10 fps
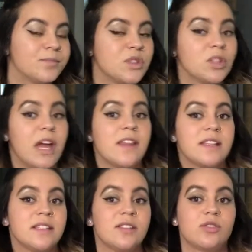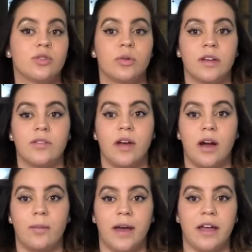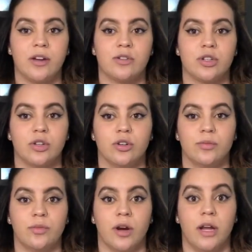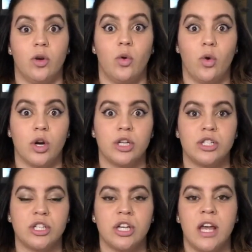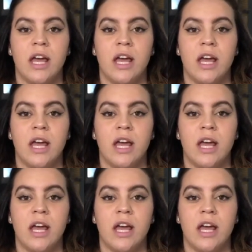So yeah, that's the story of how my hair turned bright orange.